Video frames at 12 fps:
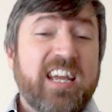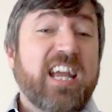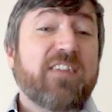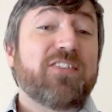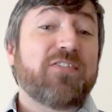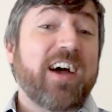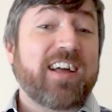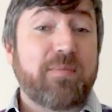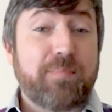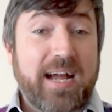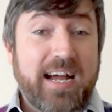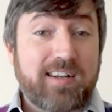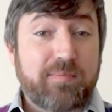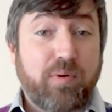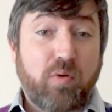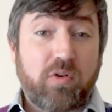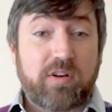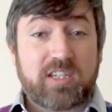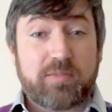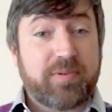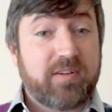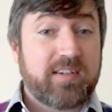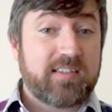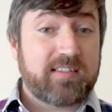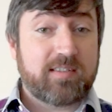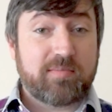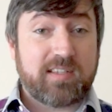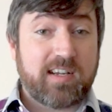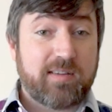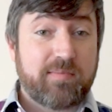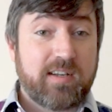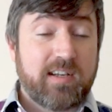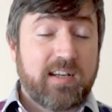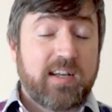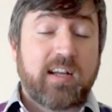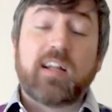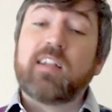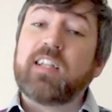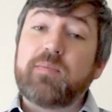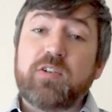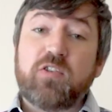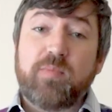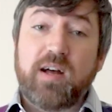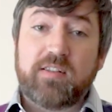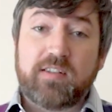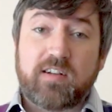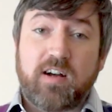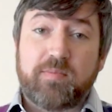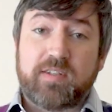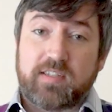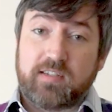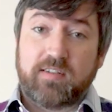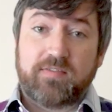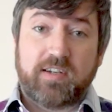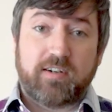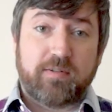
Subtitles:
If you've had a bad pour experience sometime, let me know about it in the comments. I'd love to hear